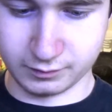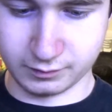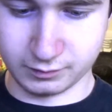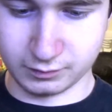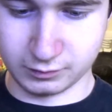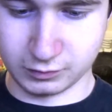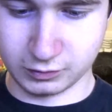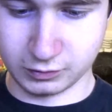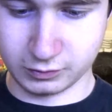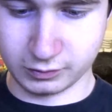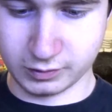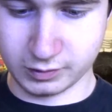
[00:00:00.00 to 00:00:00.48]

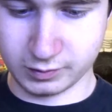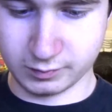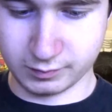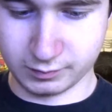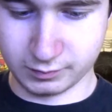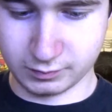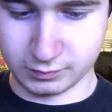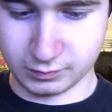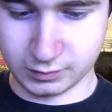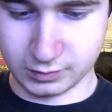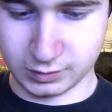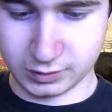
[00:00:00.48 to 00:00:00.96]
It's quite,
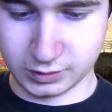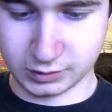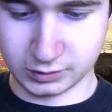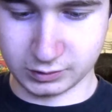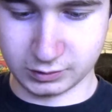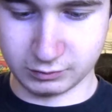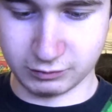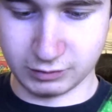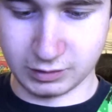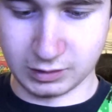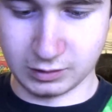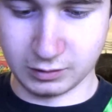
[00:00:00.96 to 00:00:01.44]
doesn't
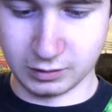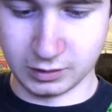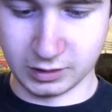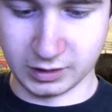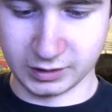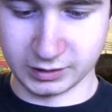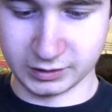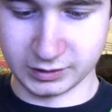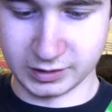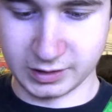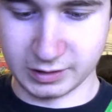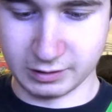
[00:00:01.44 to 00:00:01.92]
really look like
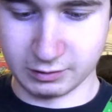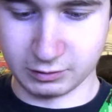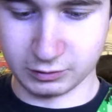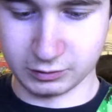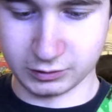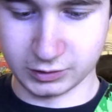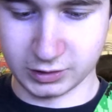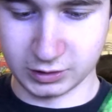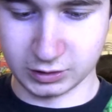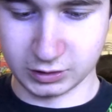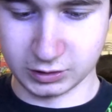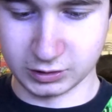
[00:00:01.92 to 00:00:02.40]
it's there. It looks
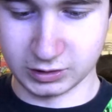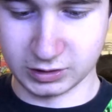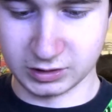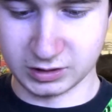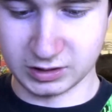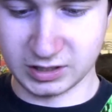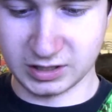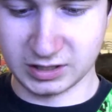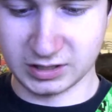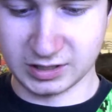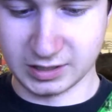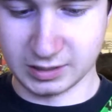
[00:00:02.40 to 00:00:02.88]
like just a
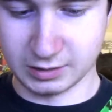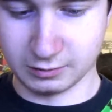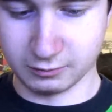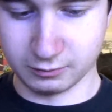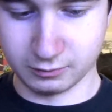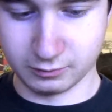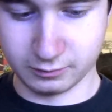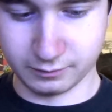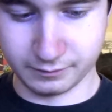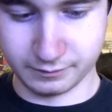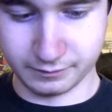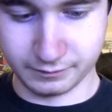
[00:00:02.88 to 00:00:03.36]
detail.
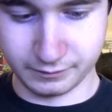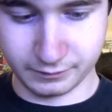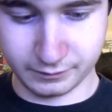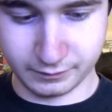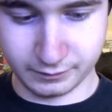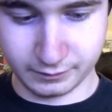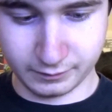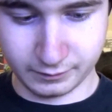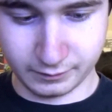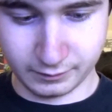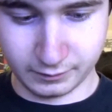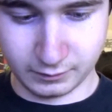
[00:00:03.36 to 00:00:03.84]

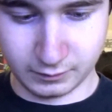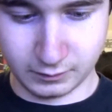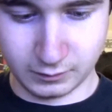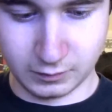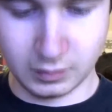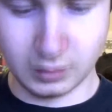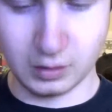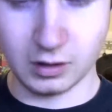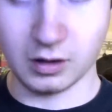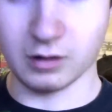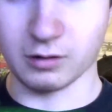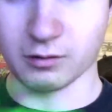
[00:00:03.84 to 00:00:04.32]

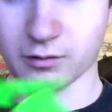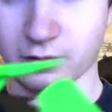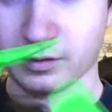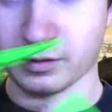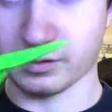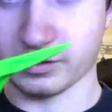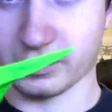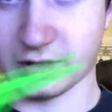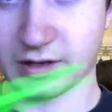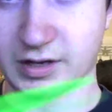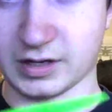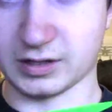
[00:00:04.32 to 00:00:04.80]
Oh,
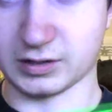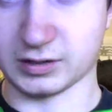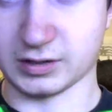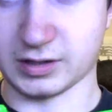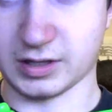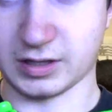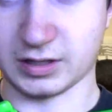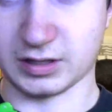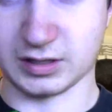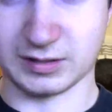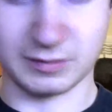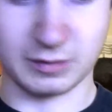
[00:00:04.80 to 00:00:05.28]
and they
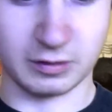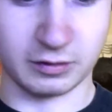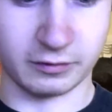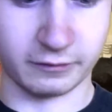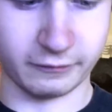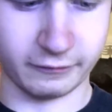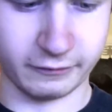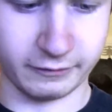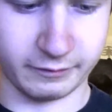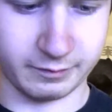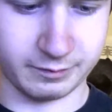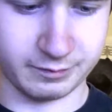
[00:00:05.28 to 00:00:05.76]
come
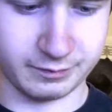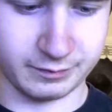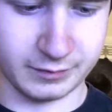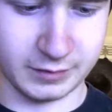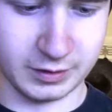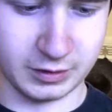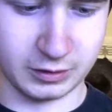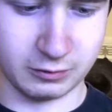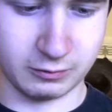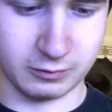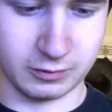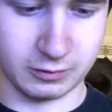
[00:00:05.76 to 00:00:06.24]
off. They
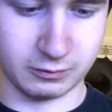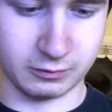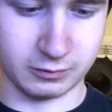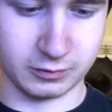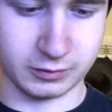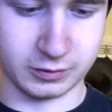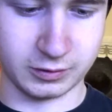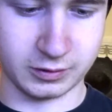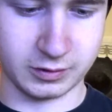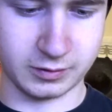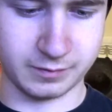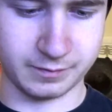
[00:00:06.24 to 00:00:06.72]
do that all the
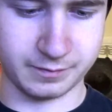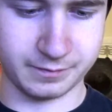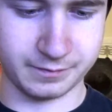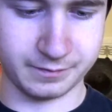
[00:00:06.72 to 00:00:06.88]
time.